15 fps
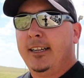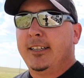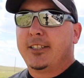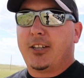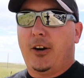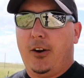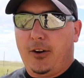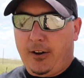
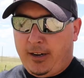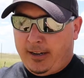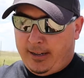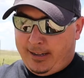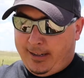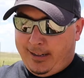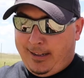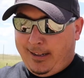So
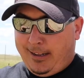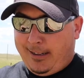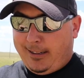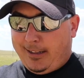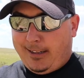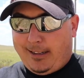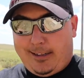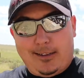
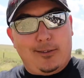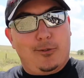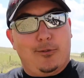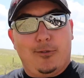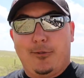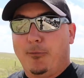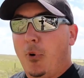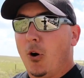
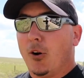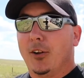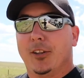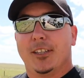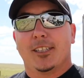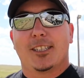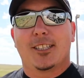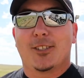the moral
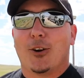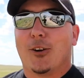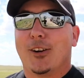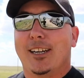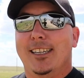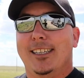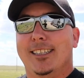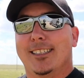of the
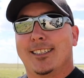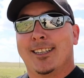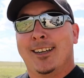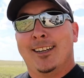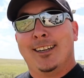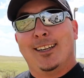story is